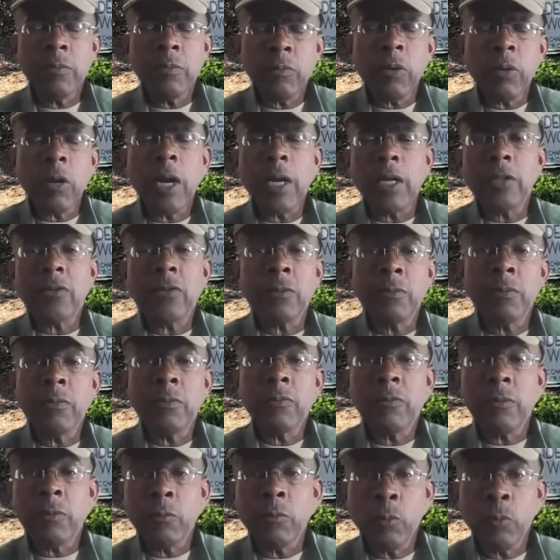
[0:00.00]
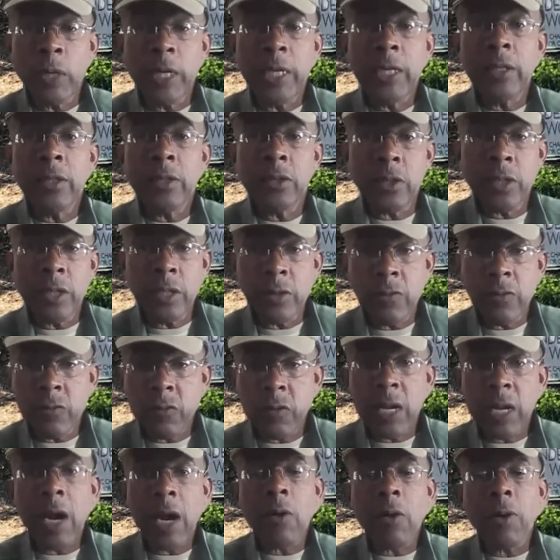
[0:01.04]
products from wheat turned into
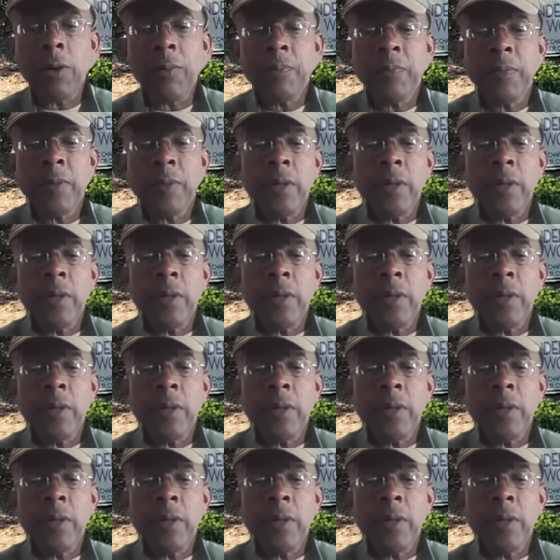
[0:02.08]
flour.